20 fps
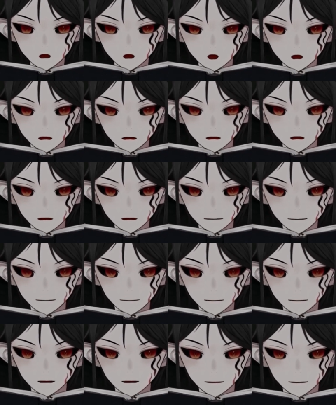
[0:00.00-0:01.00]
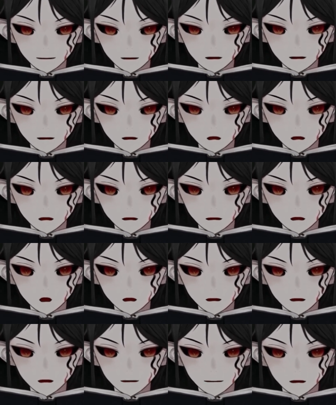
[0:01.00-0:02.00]
I would have said that he
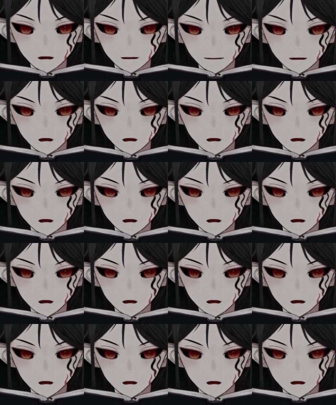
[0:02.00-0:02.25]
reminded me of